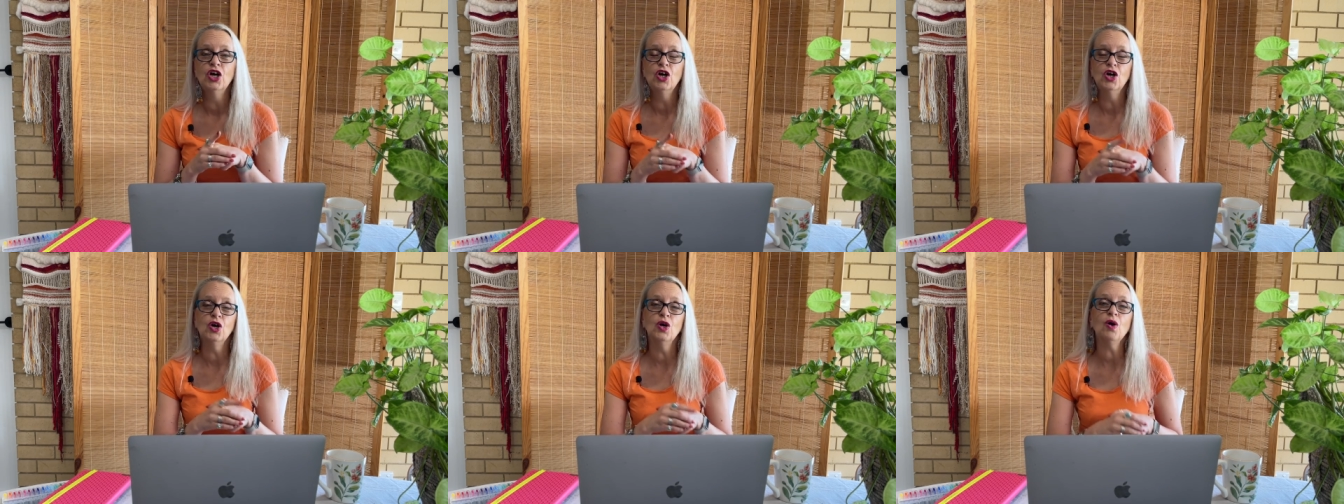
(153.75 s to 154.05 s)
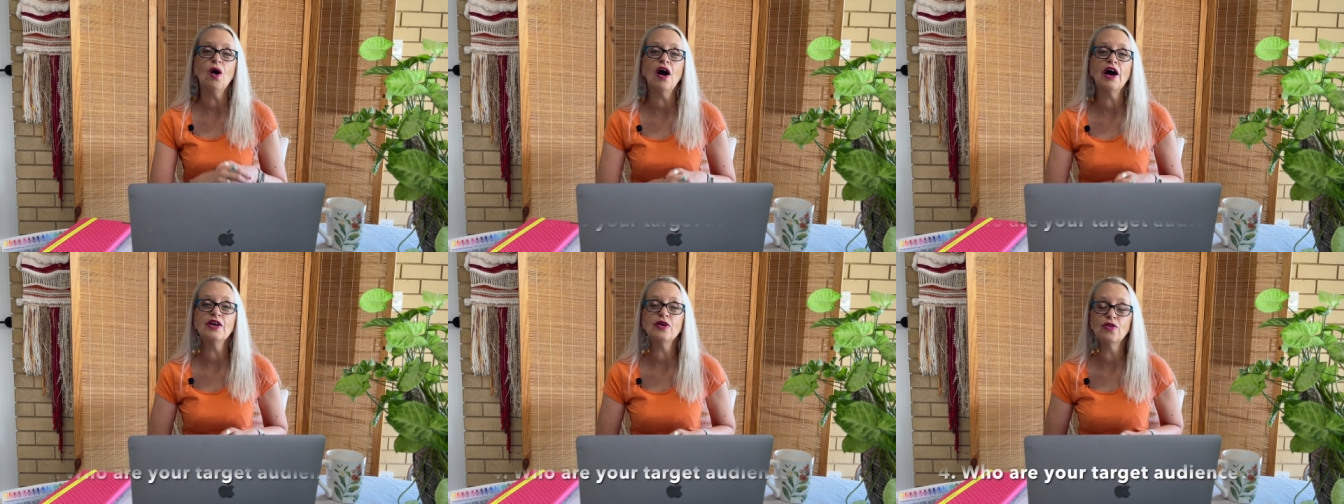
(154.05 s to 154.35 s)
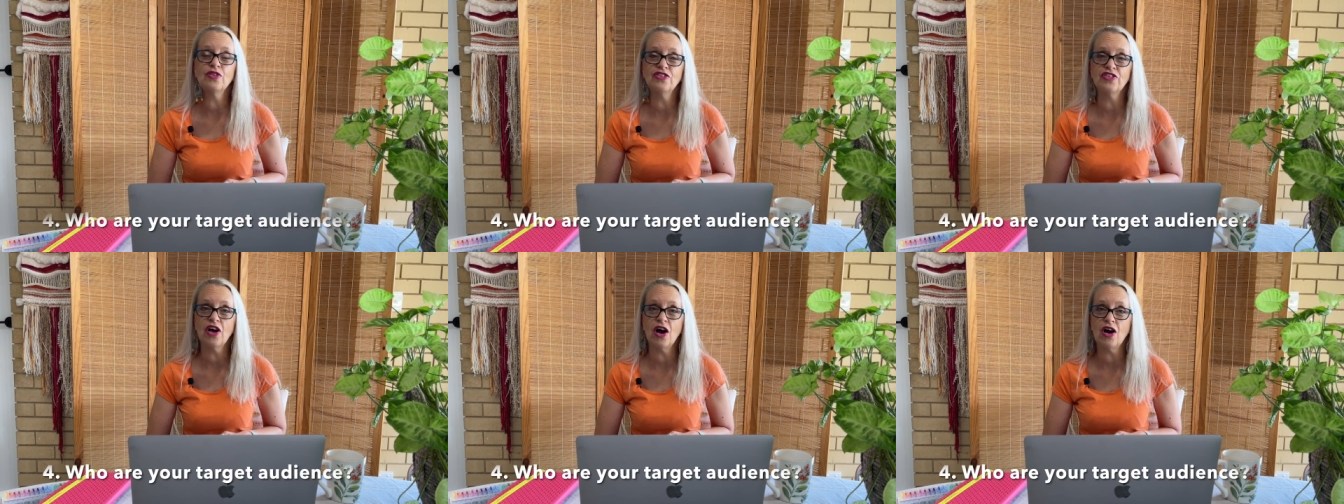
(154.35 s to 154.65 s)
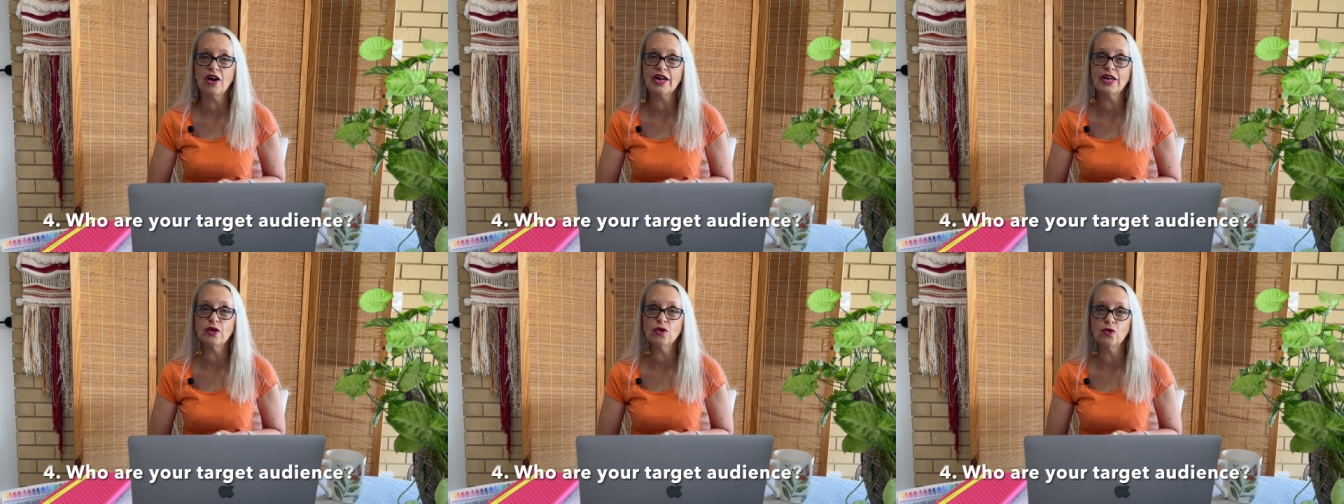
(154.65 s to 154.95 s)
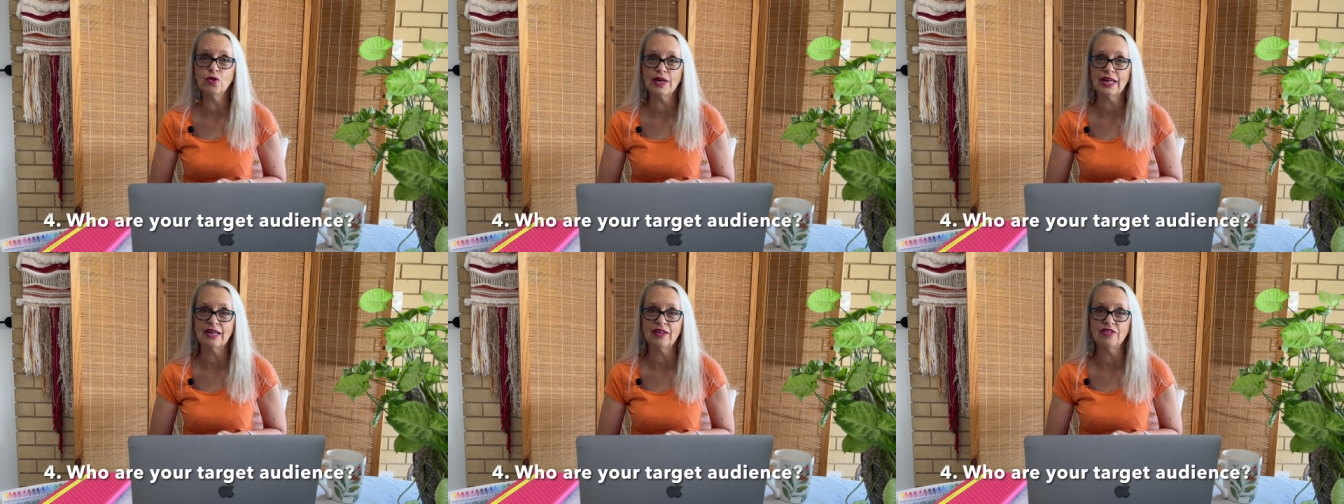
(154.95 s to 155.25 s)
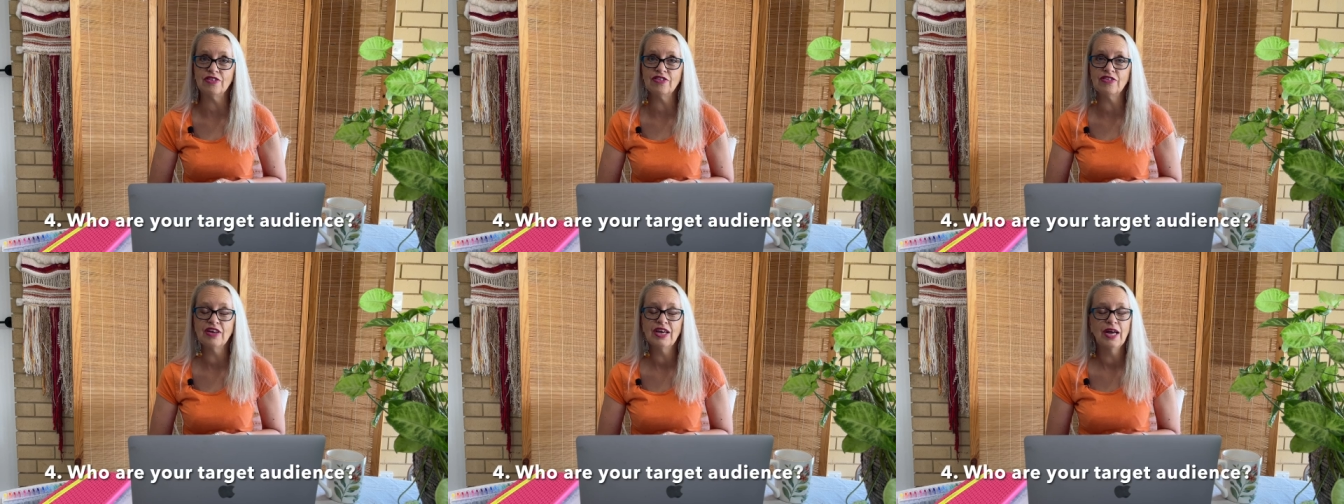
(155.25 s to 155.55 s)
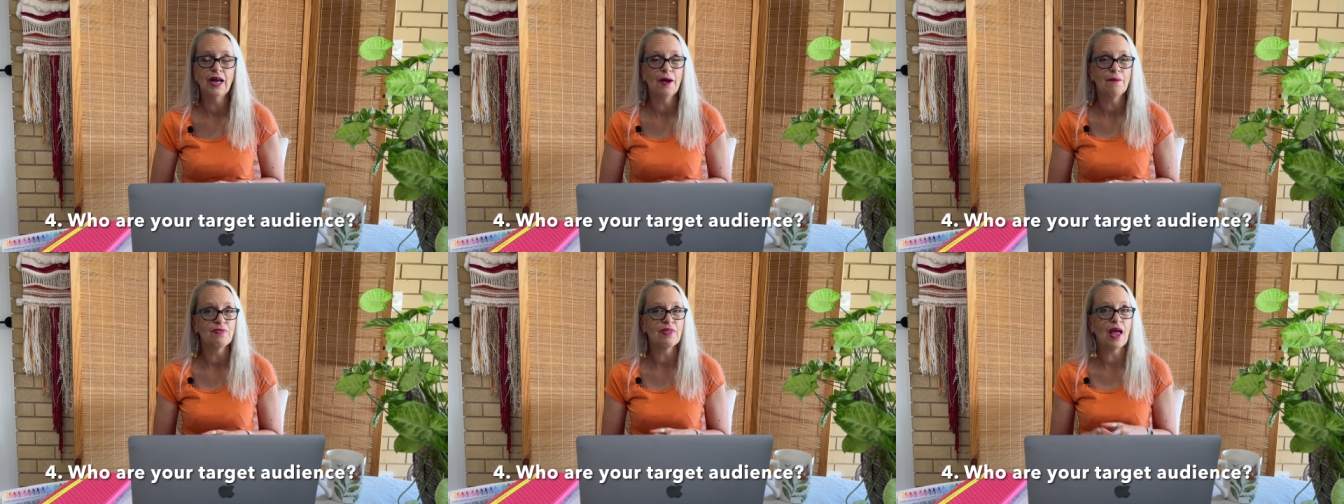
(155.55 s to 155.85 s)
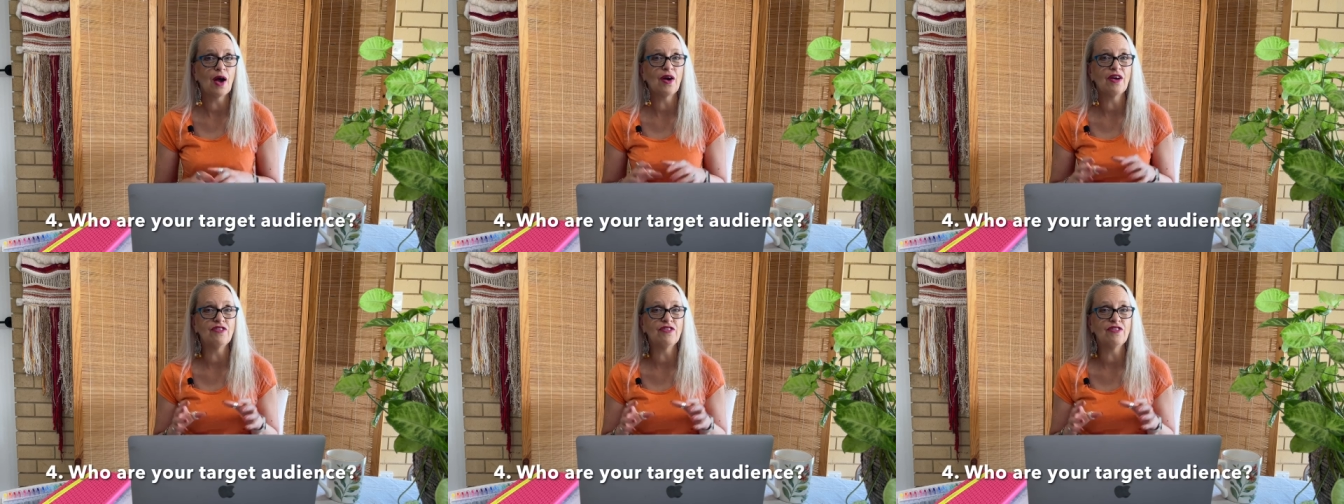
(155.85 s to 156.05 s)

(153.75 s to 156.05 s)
Who are your target audience? Now,